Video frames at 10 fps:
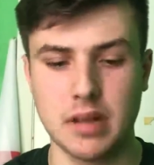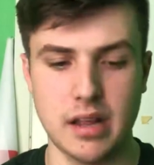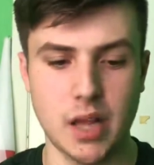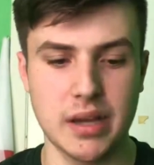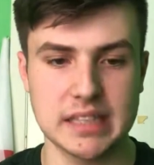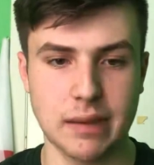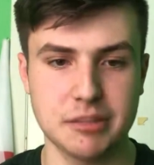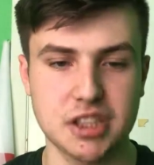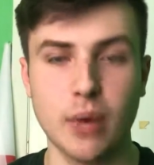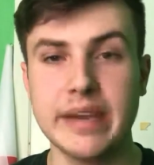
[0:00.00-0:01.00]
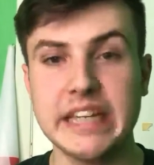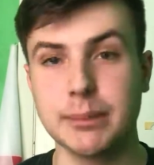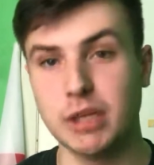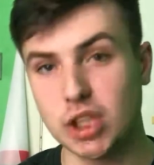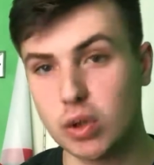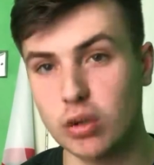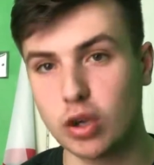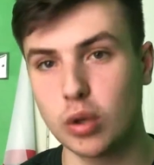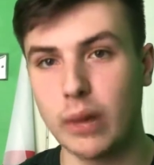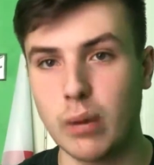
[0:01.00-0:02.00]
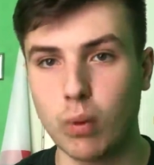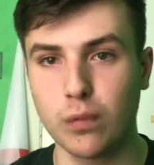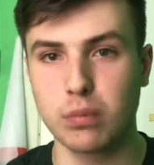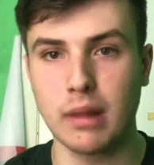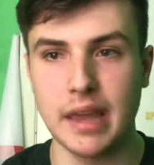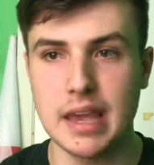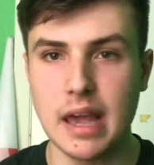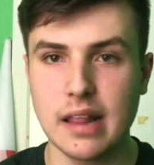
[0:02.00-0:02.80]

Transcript: I know it sounds so easy, but you just got to look at the way Wolves play.